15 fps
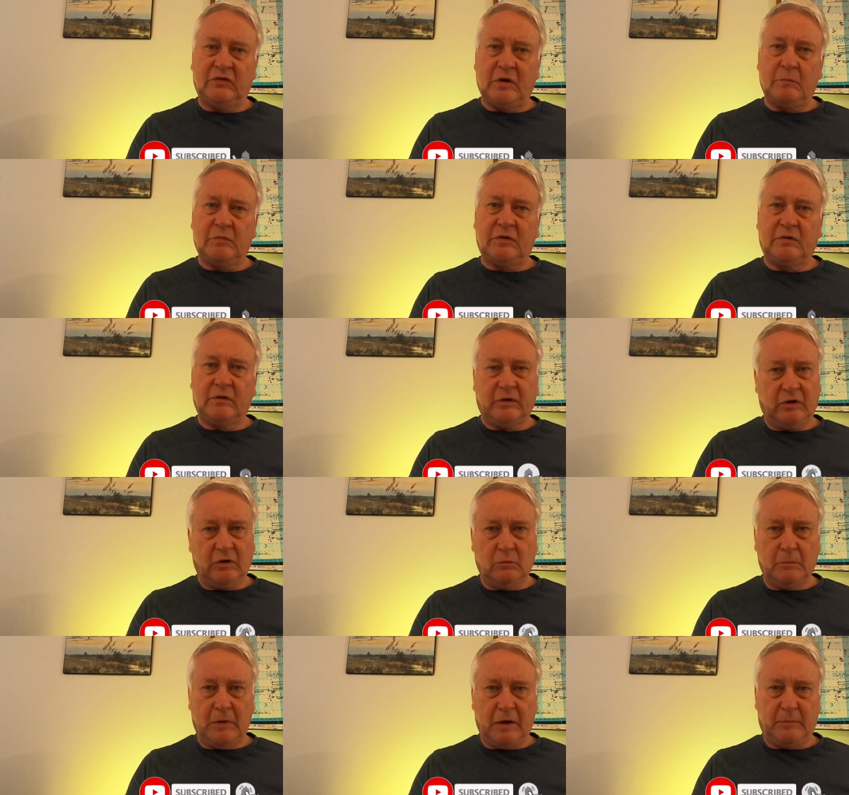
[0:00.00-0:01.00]
something that
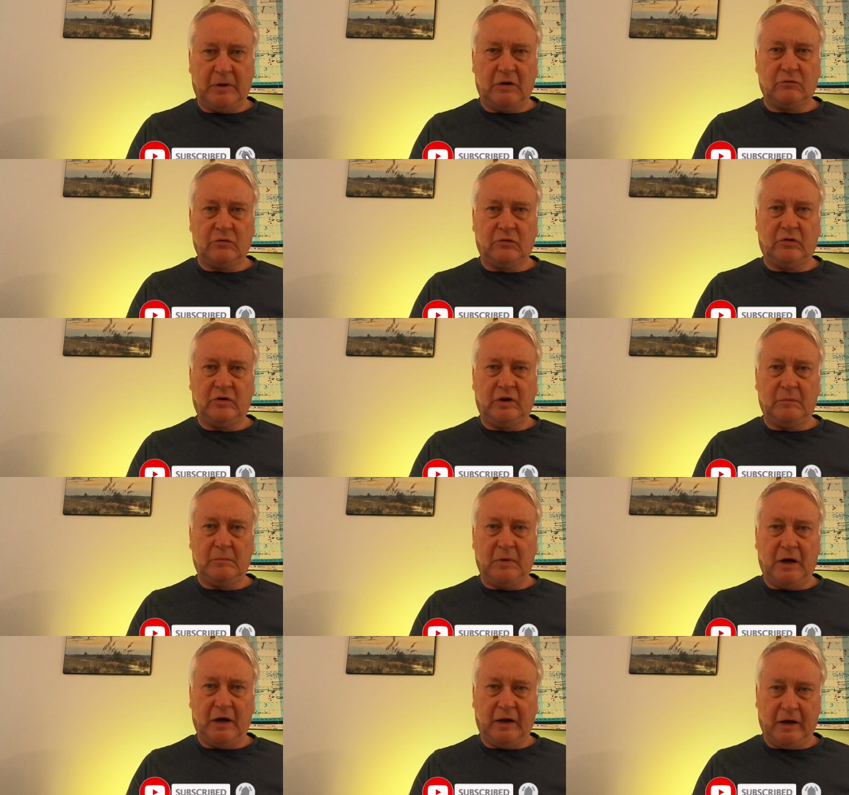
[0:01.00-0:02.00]
you might be interested in
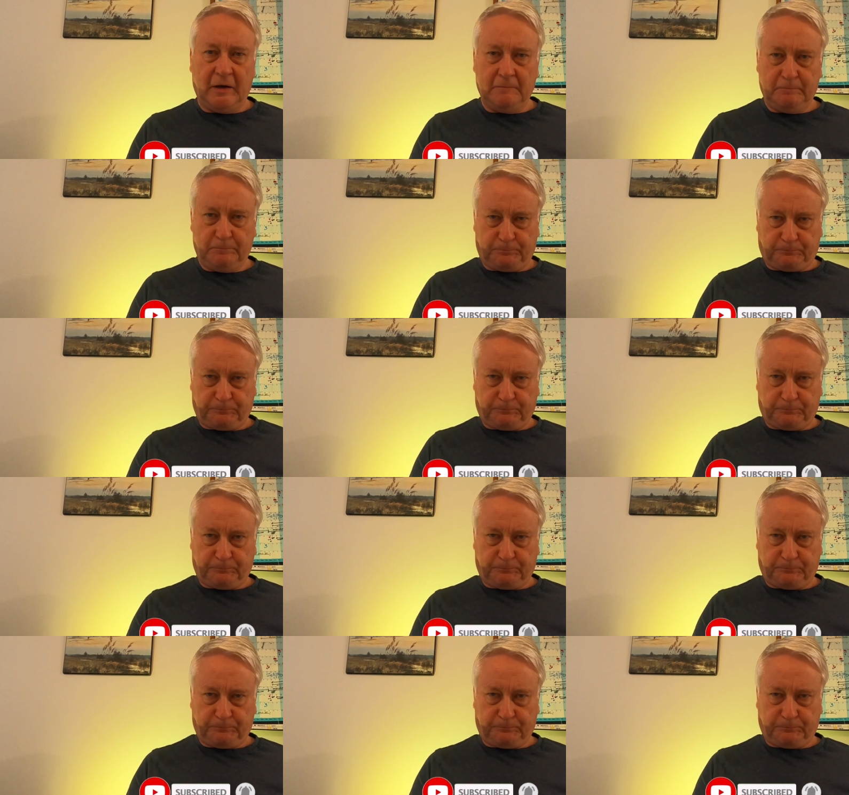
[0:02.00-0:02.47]
buying.